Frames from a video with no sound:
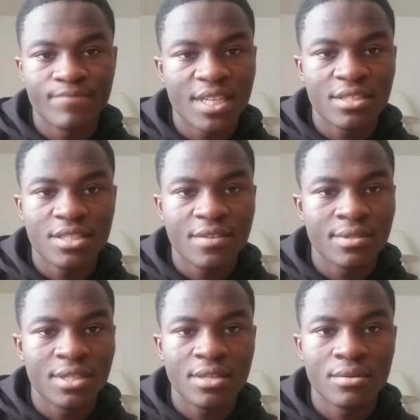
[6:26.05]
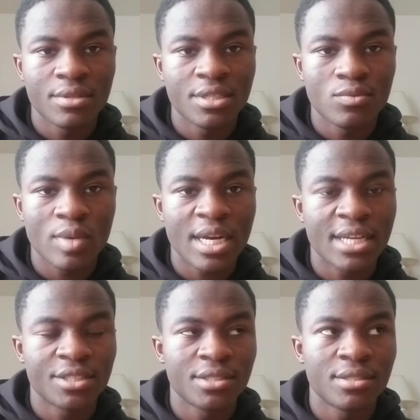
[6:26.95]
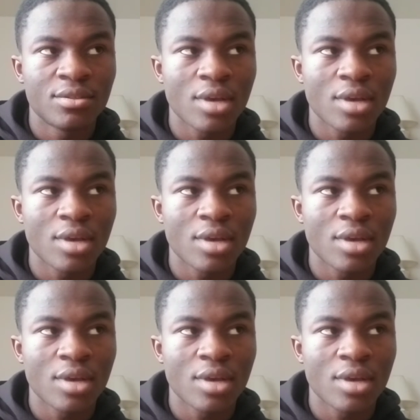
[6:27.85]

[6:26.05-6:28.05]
I just never see the reason why I should,